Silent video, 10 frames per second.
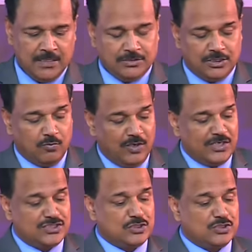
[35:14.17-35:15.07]
The
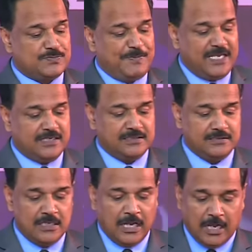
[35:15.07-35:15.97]
words you speak
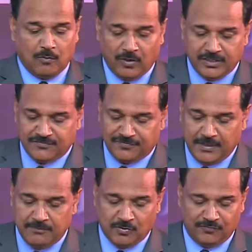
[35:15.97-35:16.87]
are what
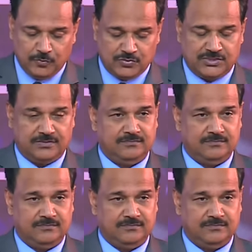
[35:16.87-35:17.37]
frame your future.